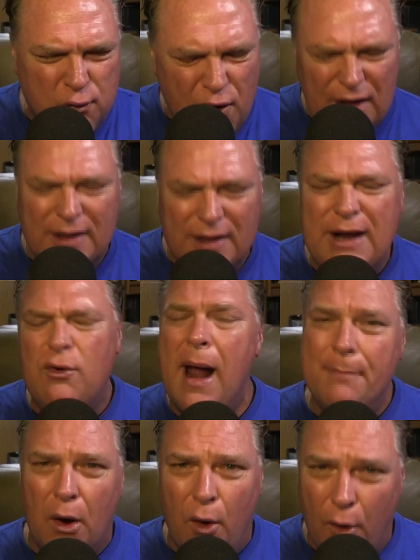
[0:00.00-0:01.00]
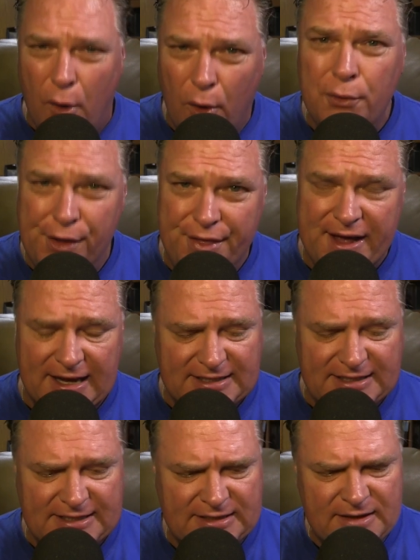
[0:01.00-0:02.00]
really grabbed a hold of
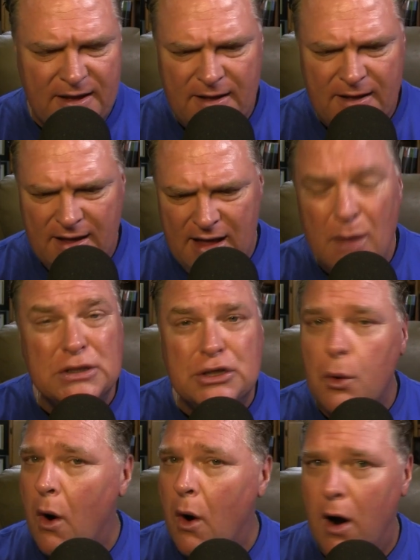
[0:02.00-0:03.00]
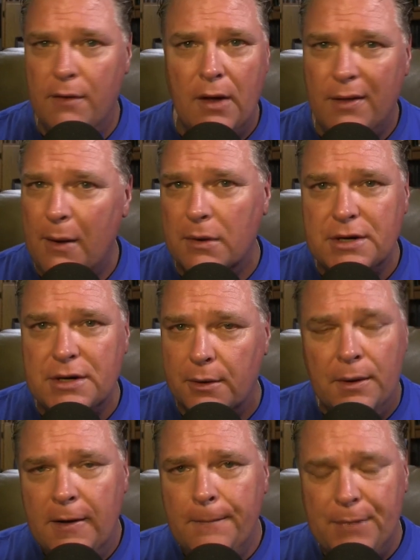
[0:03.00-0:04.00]
this. It was too hard though. They
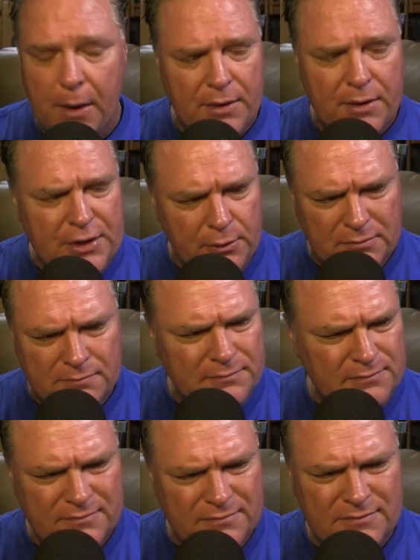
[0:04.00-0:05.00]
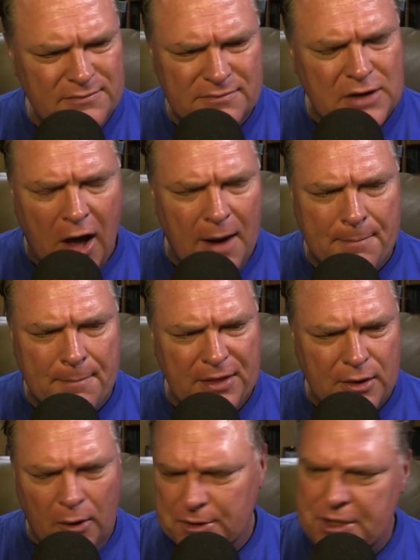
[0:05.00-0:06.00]
were too caught up in the
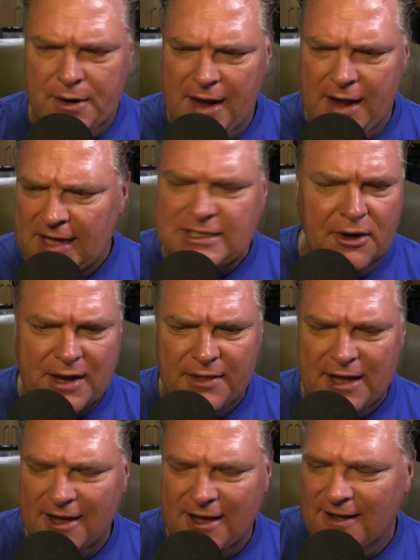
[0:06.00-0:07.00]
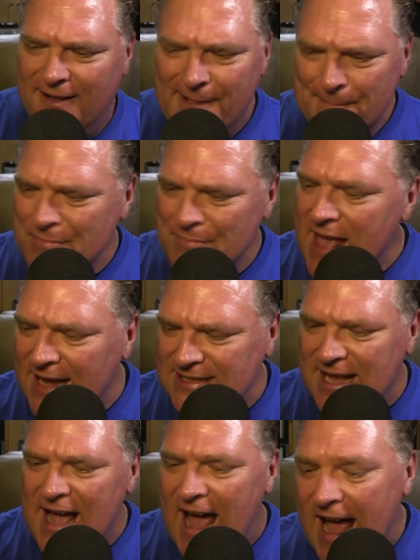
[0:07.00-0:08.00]
culture, and as they're getting
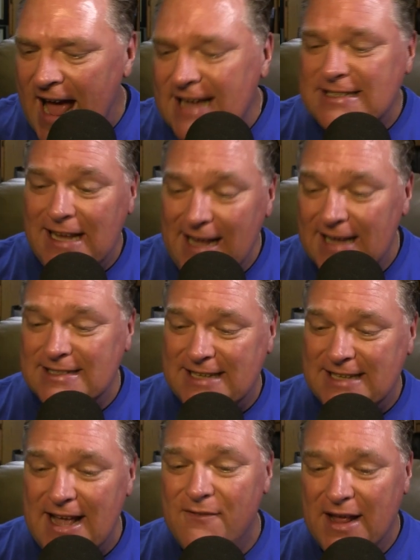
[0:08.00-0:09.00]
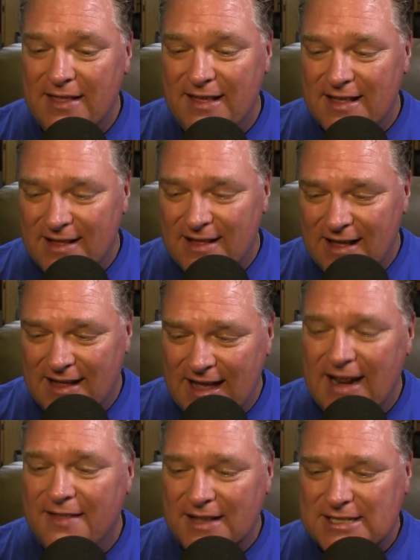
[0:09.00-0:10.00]
as he is
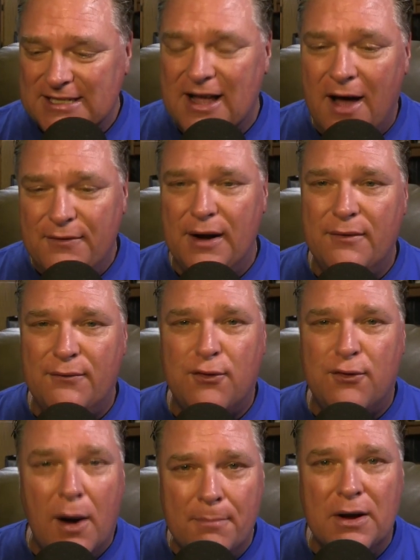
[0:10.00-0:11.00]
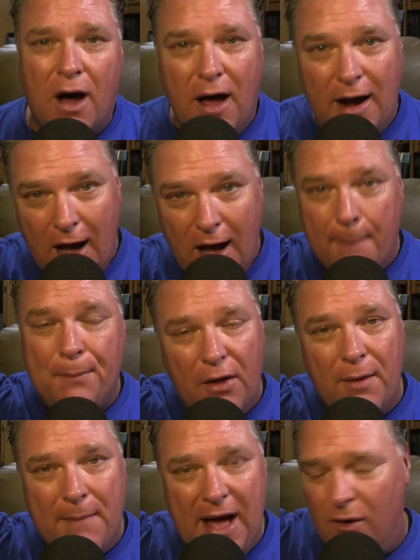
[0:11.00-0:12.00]
getting this covenant from God up on
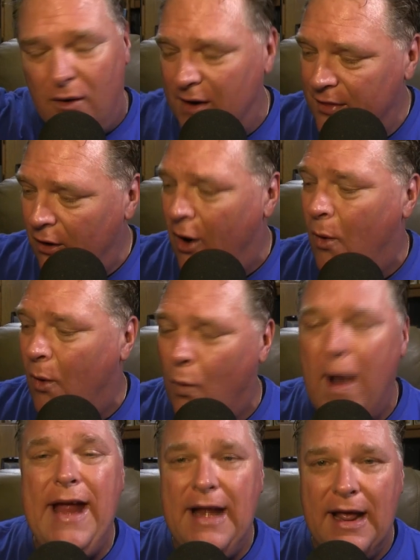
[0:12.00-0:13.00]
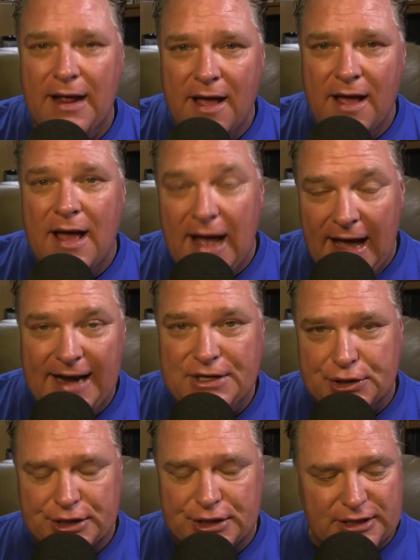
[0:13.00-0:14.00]
the mountain, and they're all waiting
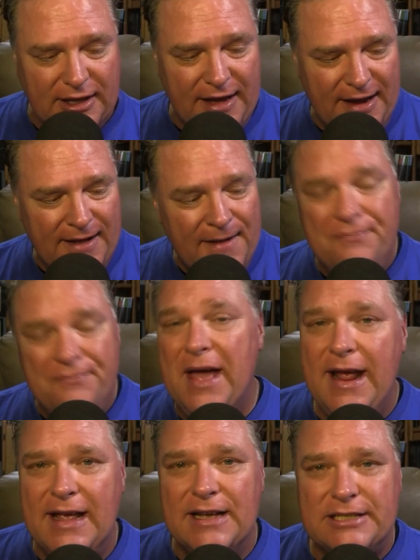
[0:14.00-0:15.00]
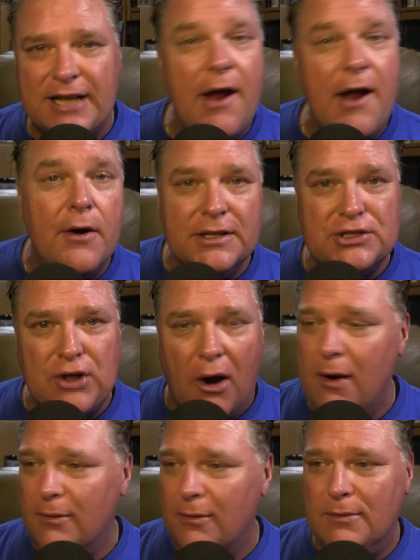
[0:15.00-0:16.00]
anxiously, they get scared and
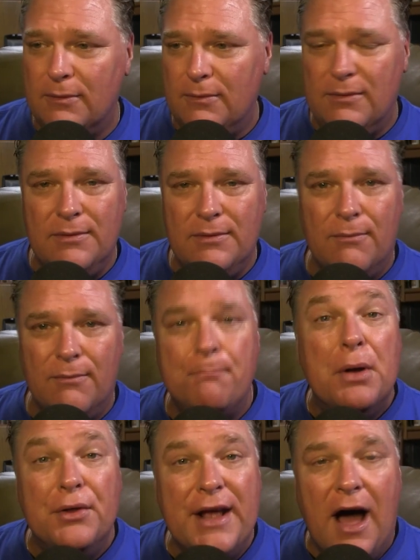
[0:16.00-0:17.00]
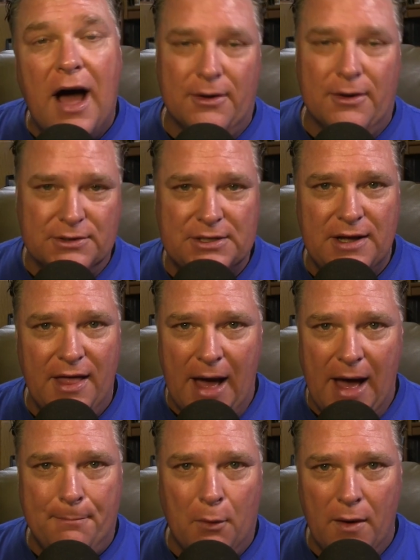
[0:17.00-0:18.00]
start building idols. At
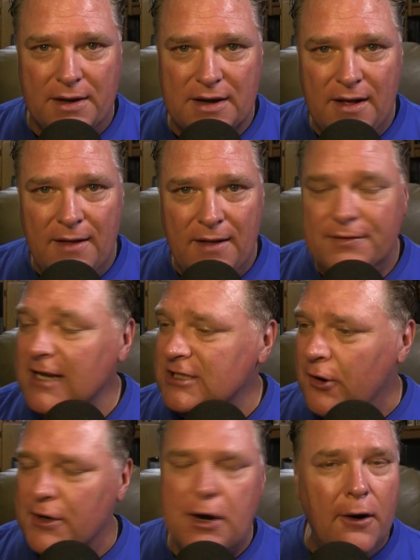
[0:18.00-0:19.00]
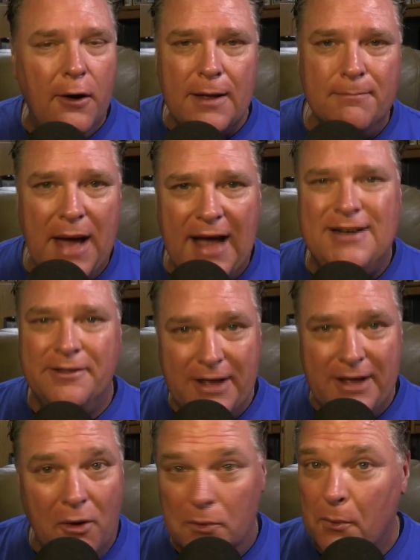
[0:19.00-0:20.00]
that point, they start turning back to the
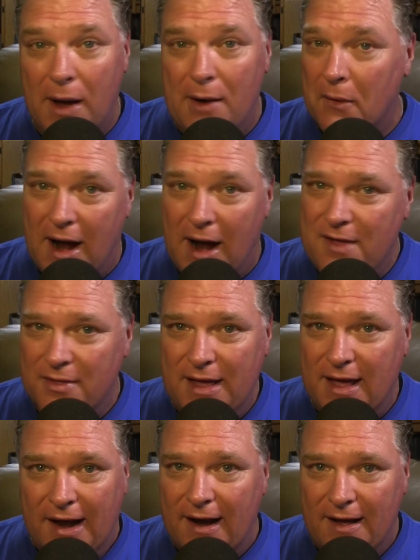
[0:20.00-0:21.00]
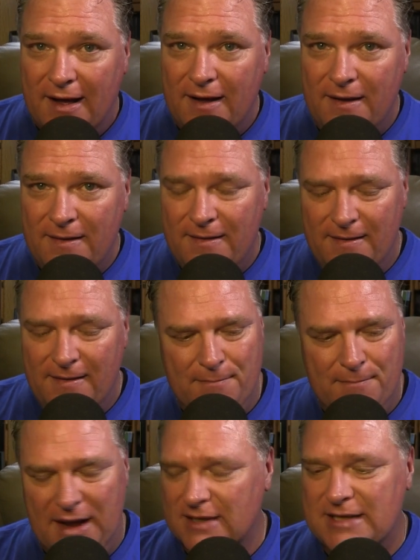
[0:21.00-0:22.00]
old way right then,
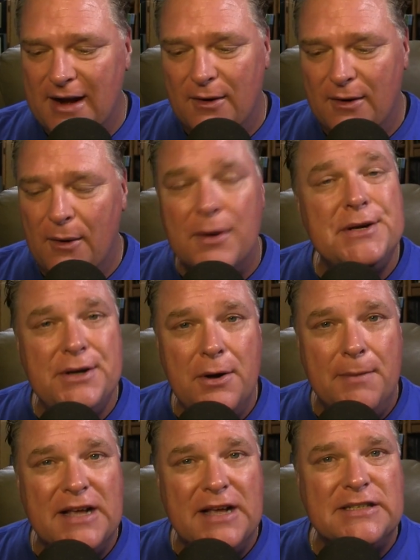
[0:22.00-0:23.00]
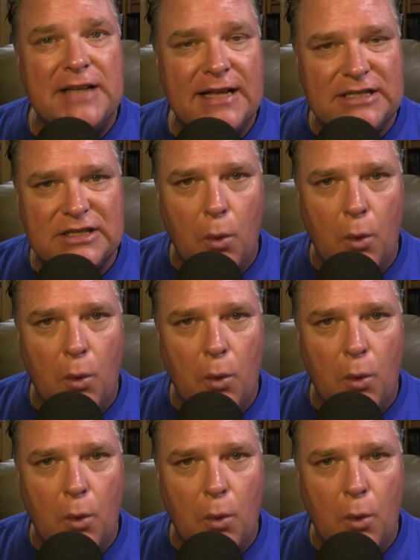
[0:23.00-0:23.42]
because they don't know what to do, because that's the